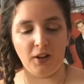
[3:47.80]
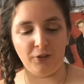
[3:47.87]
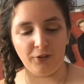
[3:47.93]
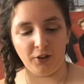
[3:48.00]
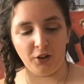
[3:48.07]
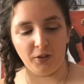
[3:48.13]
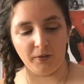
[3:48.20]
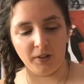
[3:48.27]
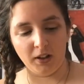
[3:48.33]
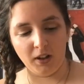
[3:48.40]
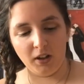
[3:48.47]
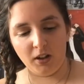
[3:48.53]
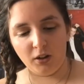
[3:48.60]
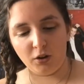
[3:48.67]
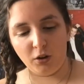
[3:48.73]
a film
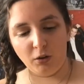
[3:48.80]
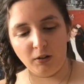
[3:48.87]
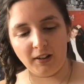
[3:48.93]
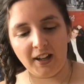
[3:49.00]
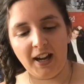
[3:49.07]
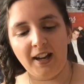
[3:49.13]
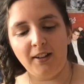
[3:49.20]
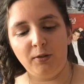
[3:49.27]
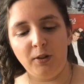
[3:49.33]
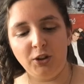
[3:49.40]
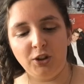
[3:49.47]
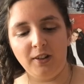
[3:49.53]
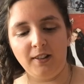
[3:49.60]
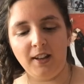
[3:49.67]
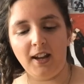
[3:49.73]
called Kez,
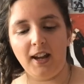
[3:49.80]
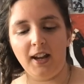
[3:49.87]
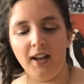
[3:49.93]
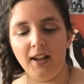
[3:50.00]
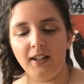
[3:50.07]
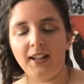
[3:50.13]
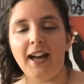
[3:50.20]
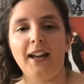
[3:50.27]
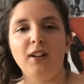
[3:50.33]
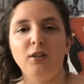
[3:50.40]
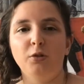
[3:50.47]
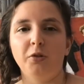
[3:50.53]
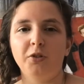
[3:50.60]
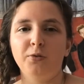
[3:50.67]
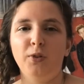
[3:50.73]
which is a
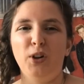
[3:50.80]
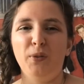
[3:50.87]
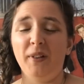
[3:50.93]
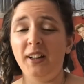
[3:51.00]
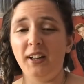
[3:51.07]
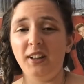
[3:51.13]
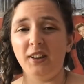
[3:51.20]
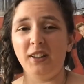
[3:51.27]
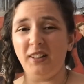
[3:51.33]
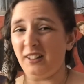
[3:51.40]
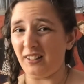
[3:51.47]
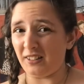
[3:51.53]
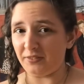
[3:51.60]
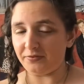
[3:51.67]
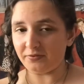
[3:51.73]
Ken Loach film.
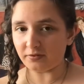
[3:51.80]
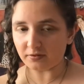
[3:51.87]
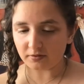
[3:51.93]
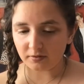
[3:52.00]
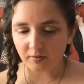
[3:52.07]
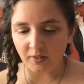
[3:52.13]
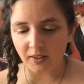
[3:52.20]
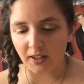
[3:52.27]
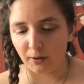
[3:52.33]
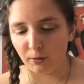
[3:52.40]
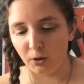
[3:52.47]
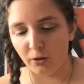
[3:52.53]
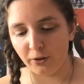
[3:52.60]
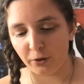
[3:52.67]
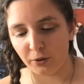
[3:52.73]
I
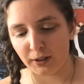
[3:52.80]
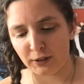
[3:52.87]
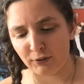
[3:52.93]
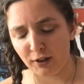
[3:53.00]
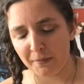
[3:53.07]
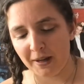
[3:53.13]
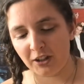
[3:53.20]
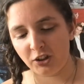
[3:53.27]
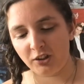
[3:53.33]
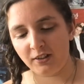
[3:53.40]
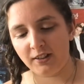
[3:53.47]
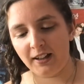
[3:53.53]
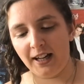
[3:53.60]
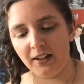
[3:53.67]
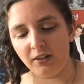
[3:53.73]
will also give a
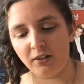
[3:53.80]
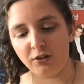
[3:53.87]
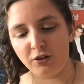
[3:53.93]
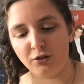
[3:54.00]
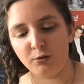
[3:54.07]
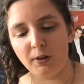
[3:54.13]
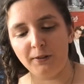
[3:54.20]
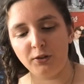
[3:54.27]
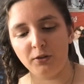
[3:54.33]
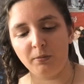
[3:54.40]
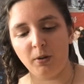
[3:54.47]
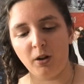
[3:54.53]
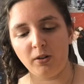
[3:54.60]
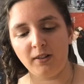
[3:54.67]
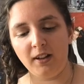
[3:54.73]
mention to that in the
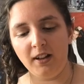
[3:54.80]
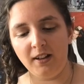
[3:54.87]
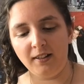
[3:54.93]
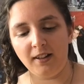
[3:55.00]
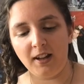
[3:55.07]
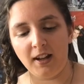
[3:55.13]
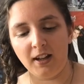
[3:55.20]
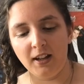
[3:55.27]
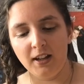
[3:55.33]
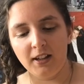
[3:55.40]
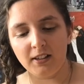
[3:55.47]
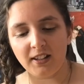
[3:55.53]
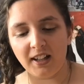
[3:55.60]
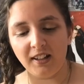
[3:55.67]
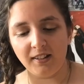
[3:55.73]
description box. It is a
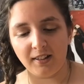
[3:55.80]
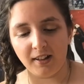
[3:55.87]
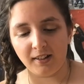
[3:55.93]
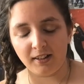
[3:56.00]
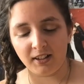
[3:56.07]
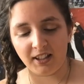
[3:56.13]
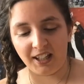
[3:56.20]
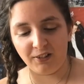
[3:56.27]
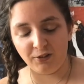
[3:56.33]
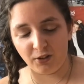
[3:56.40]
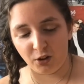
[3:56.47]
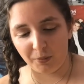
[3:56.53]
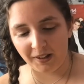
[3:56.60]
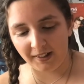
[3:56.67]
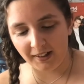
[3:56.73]
1969
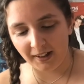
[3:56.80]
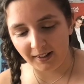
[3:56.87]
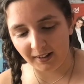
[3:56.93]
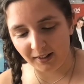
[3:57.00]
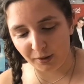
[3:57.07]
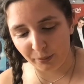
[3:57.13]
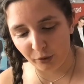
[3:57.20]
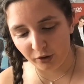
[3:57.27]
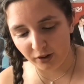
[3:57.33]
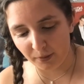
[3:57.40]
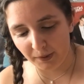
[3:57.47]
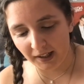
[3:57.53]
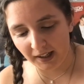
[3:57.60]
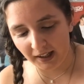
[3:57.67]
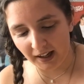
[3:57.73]
film. It says there's supposed
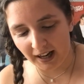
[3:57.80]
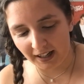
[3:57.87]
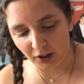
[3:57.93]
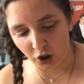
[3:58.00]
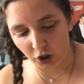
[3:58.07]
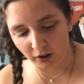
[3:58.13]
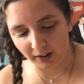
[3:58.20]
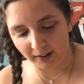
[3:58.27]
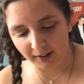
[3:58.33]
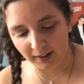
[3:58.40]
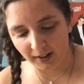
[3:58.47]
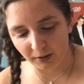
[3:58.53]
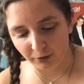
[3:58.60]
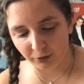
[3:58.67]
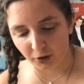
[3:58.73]
to be an iconic
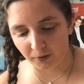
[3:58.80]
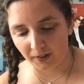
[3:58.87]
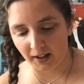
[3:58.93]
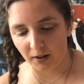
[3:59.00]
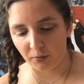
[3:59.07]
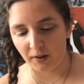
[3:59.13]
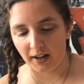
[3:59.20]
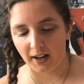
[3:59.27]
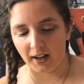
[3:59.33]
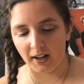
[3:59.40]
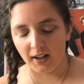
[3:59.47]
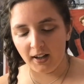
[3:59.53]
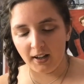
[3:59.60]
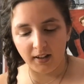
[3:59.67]
scene from there where